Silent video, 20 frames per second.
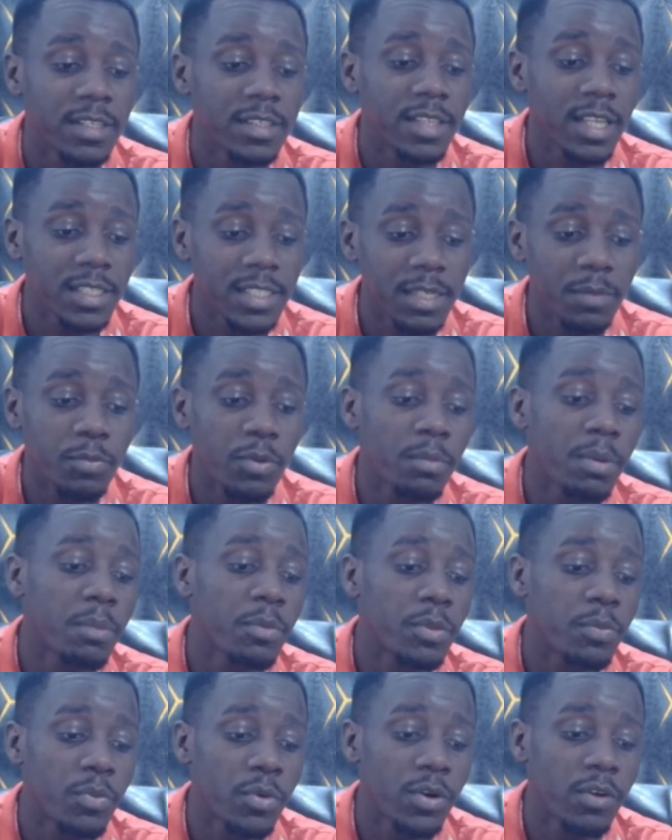That's the problem
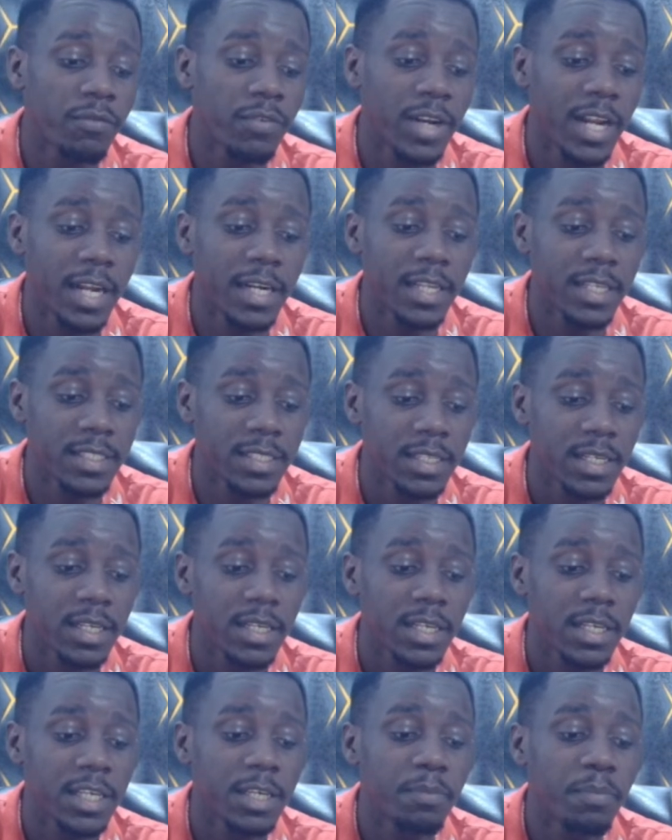with Bruno Fernandes.
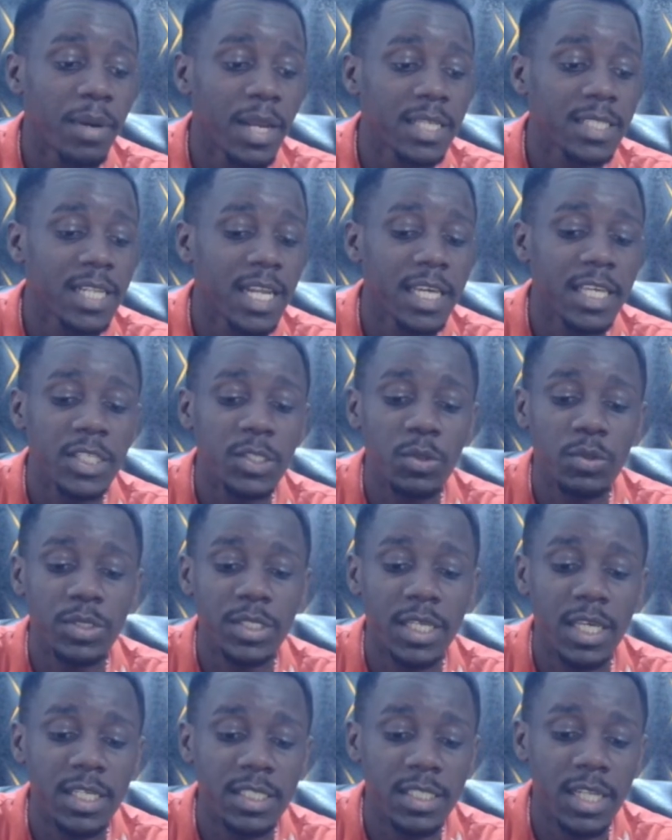He plays like he's
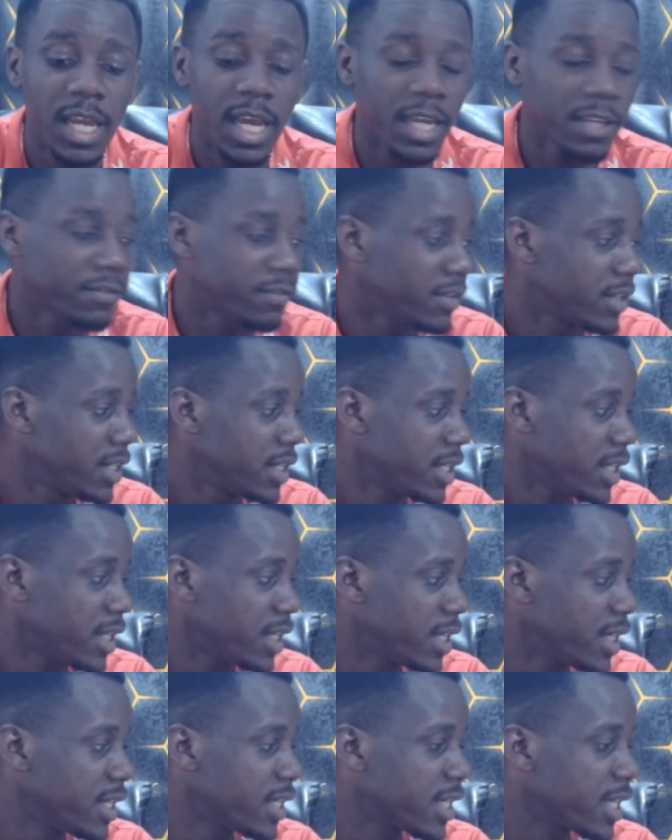losing his life
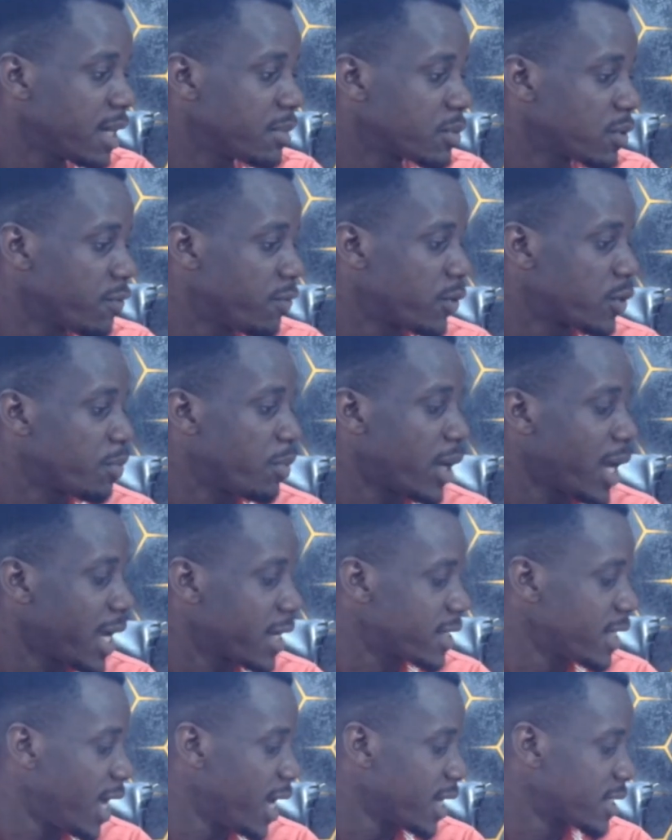in games of football
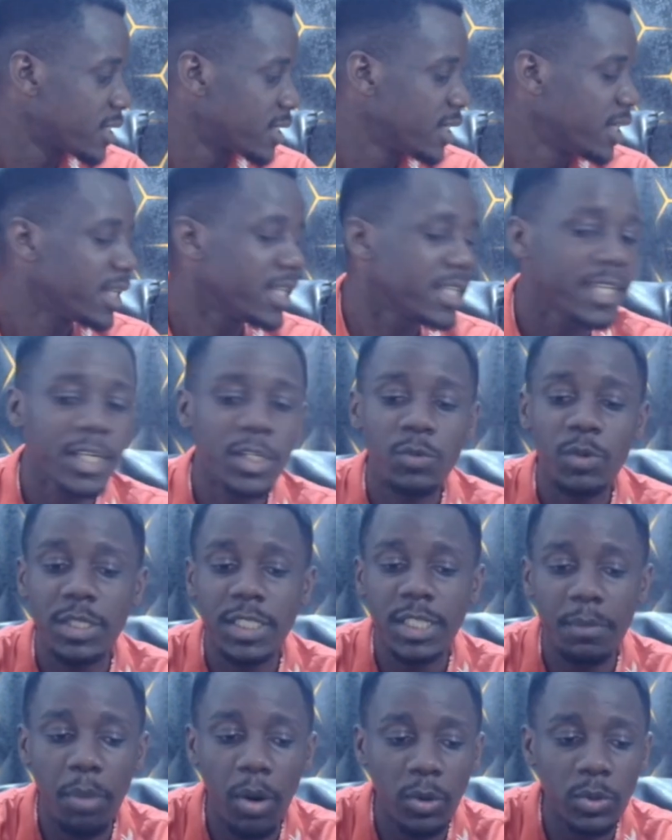like that. Yet you are
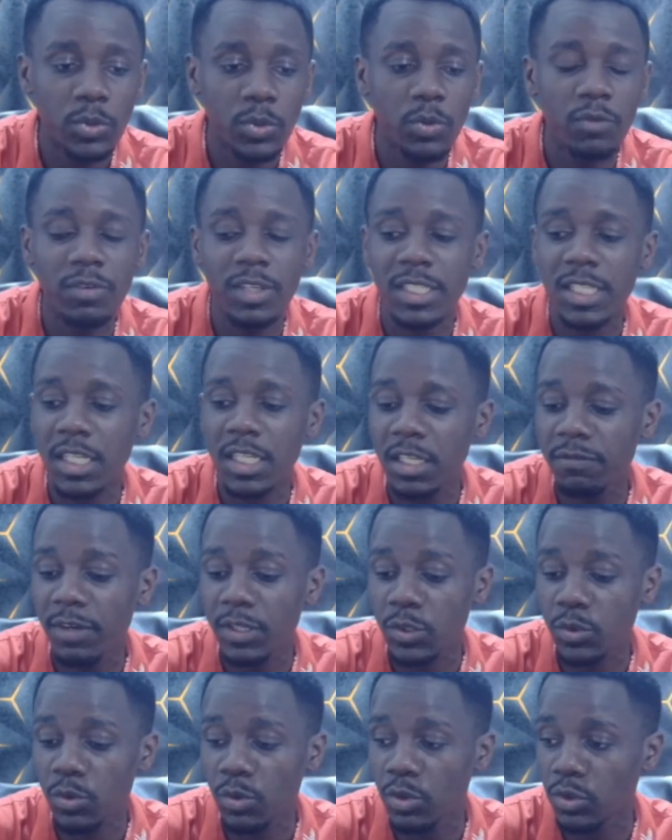supposed to obviously give
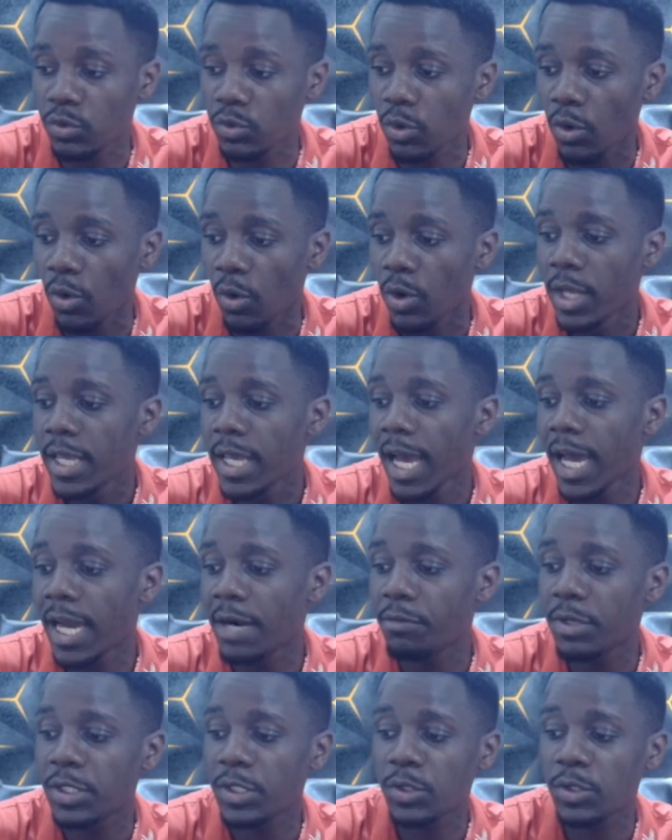us control
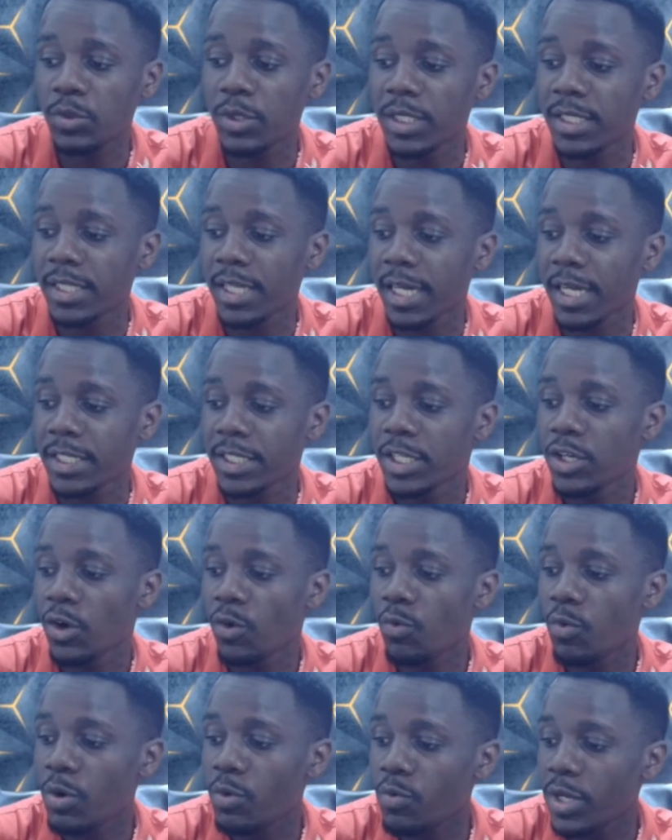and we see to it that
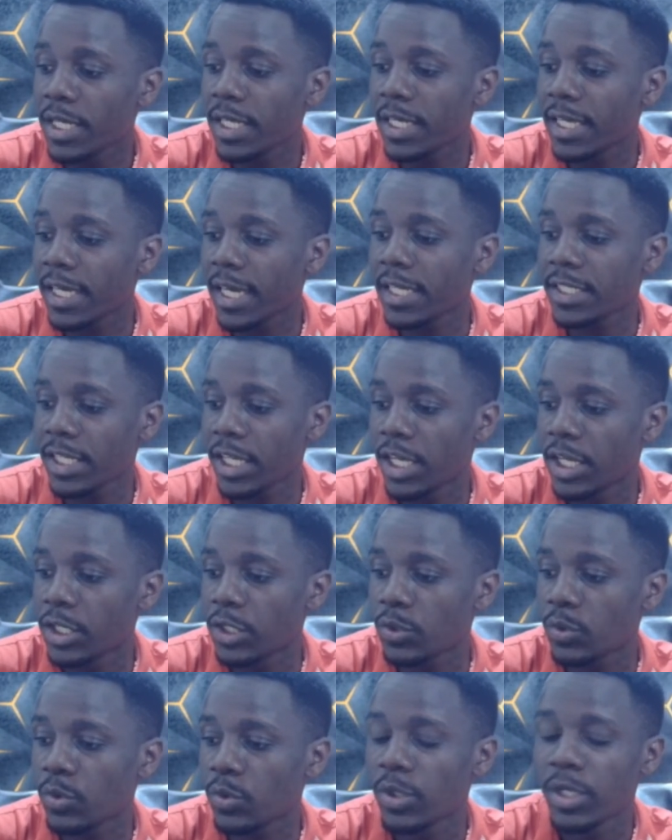we really get
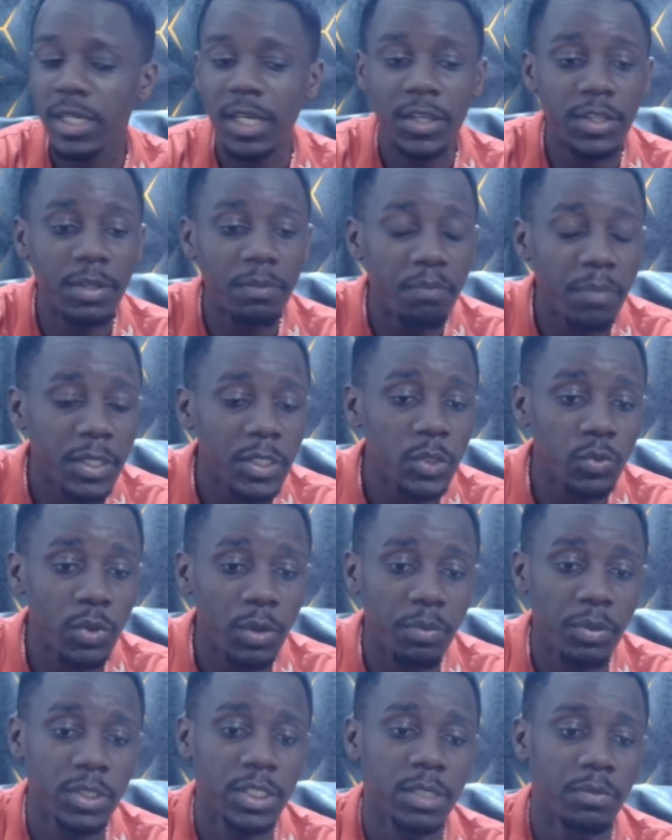into the best way
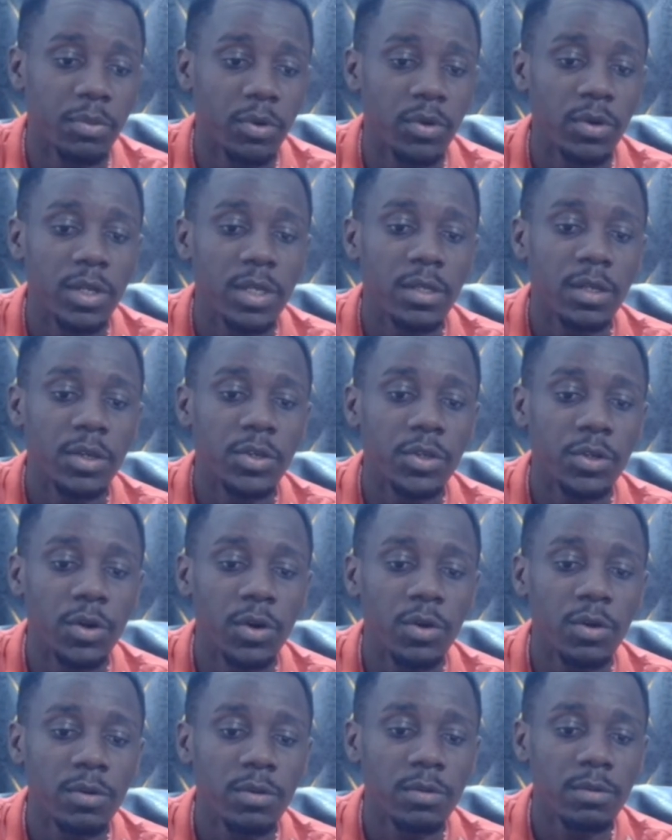possible. You
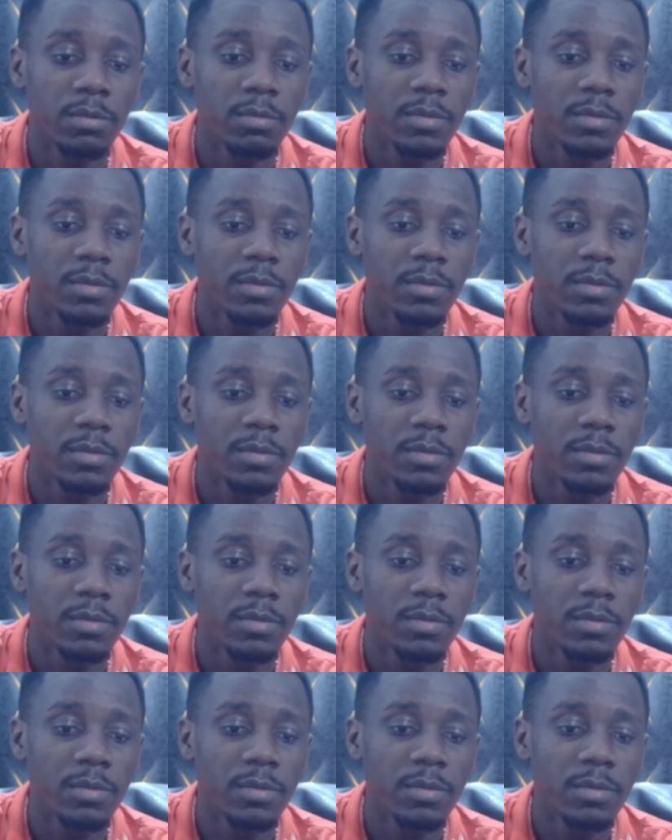know?